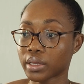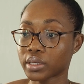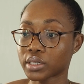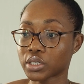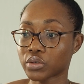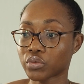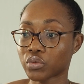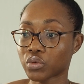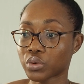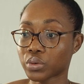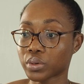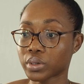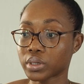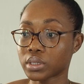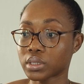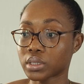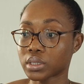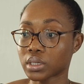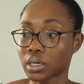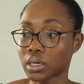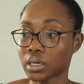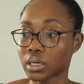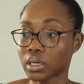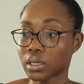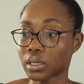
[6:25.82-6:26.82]
the Sephora
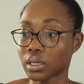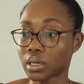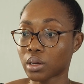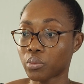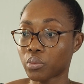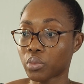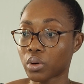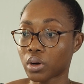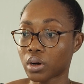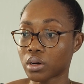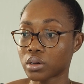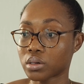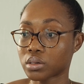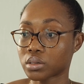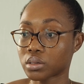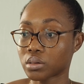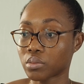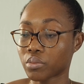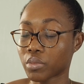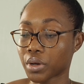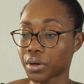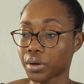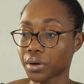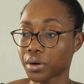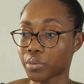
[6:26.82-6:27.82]
sale, I bought
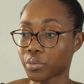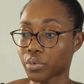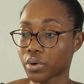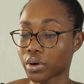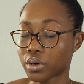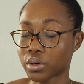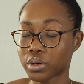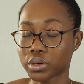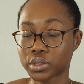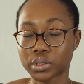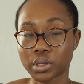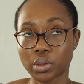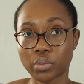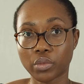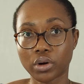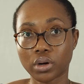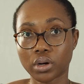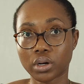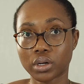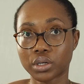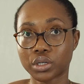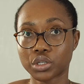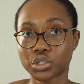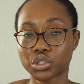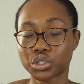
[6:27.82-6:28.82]
some hair products. I bought
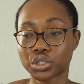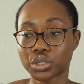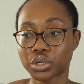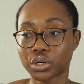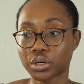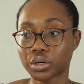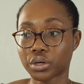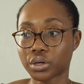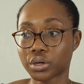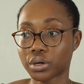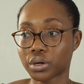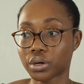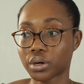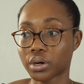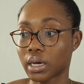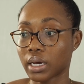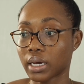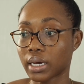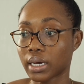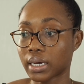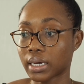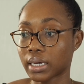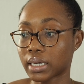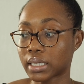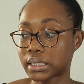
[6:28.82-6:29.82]
conditioner
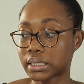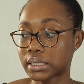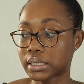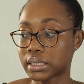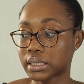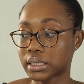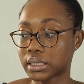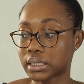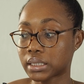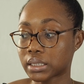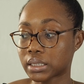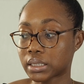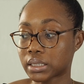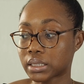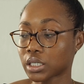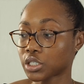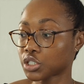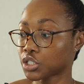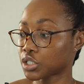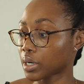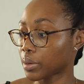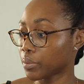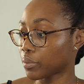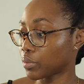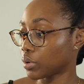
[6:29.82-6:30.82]
and uh,
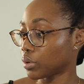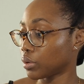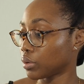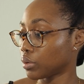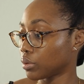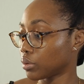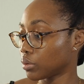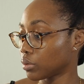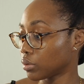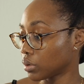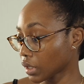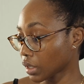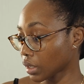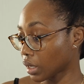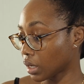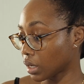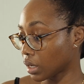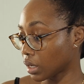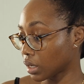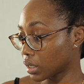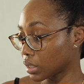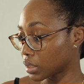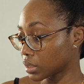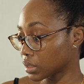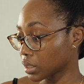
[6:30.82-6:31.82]
shampoo,
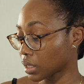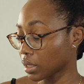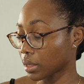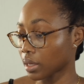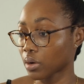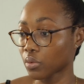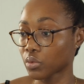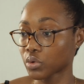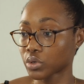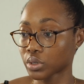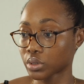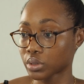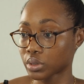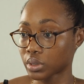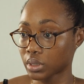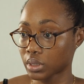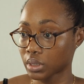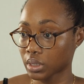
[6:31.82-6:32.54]
and that worked out to